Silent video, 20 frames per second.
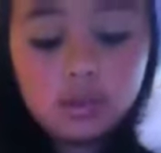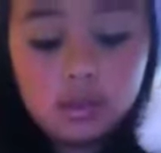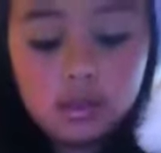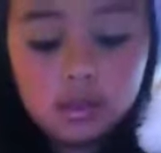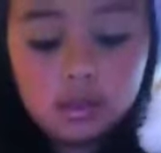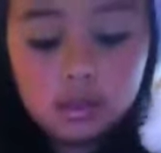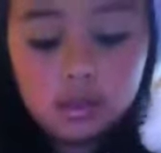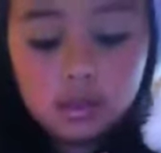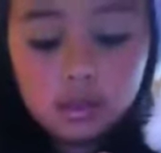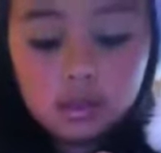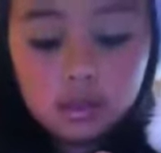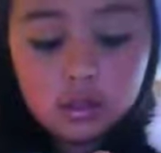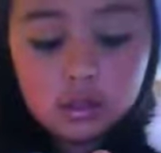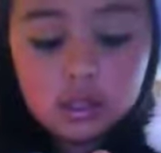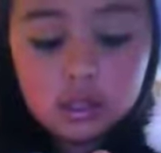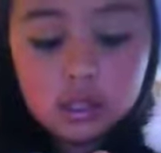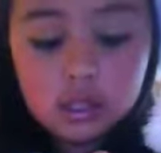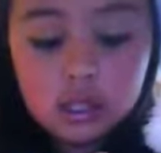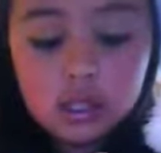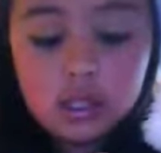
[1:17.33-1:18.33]

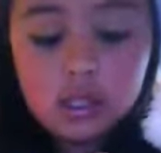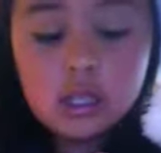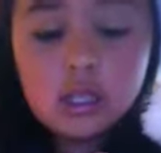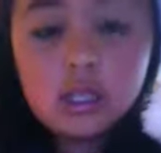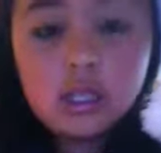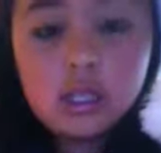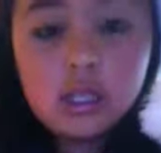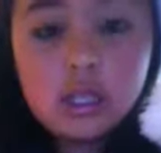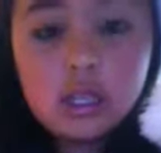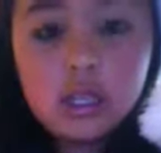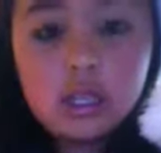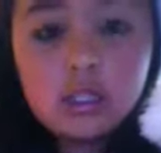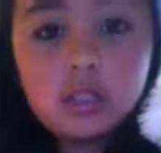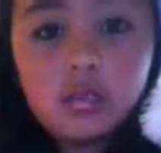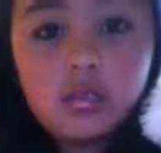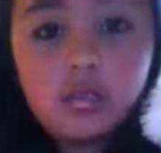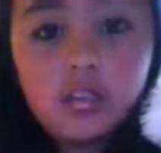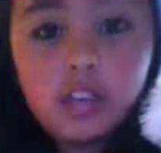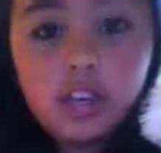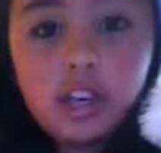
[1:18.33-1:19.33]
one
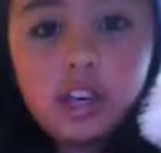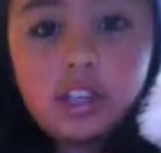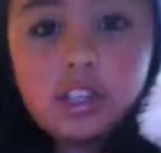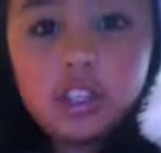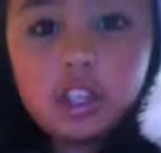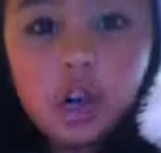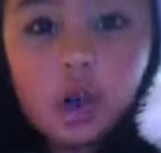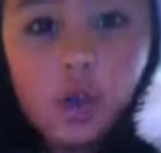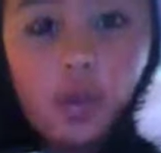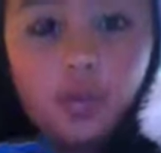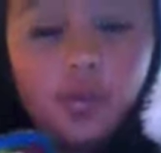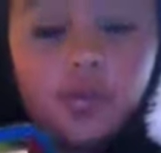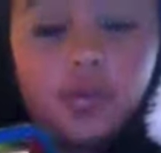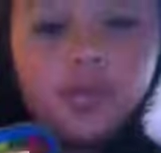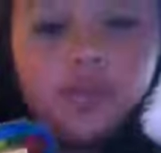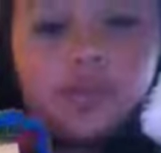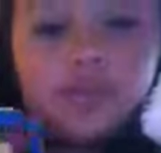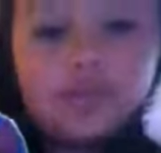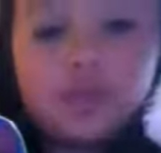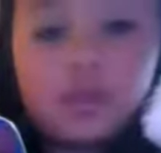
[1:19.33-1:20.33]
is Freak Show.
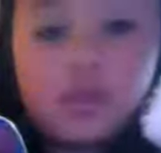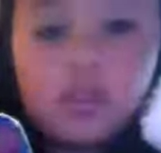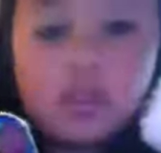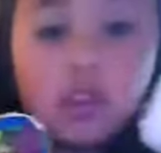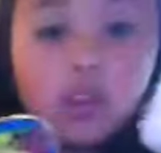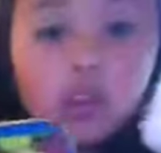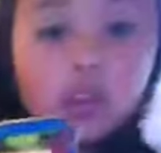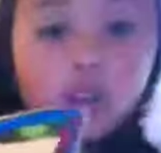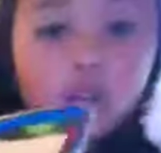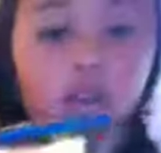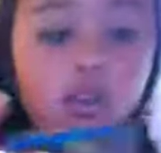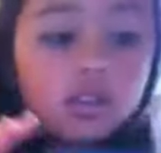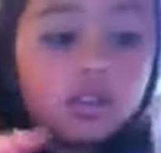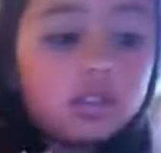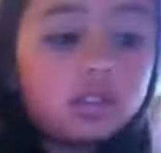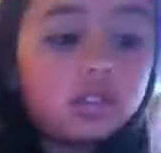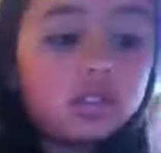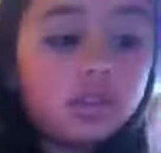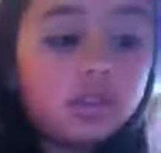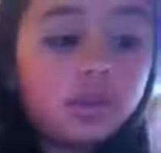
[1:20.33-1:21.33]

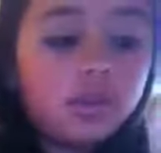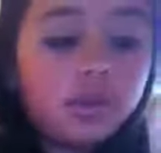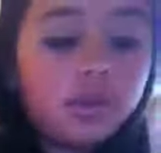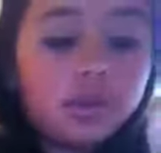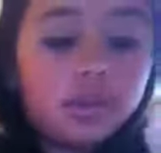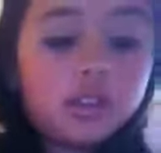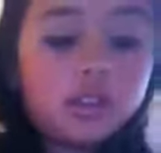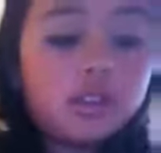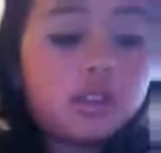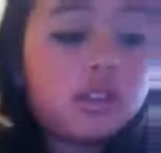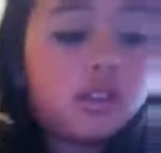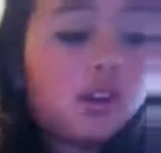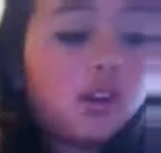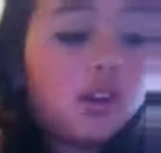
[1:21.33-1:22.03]
So this is